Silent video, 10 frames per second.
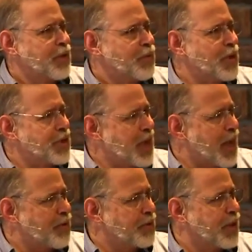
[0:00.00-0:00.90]
reach
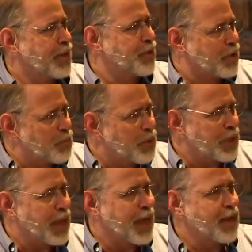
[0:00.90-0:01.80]
out and to
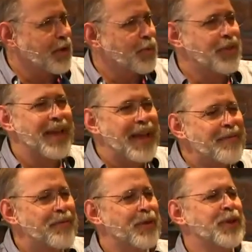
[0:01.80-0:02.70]
communicate with
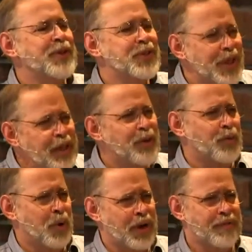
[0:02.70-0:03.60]
every
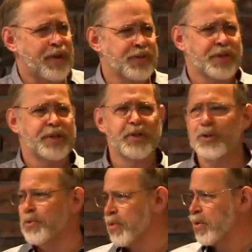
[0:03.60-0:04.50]
single one of us in
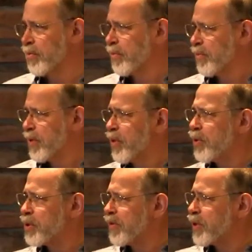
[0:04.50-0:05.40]
this room, with
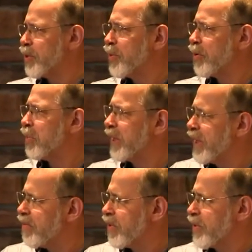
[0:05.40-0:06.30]
those of us who are
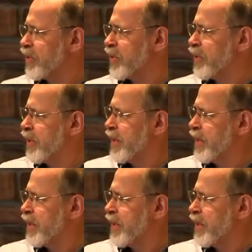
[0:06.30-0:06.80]
believers.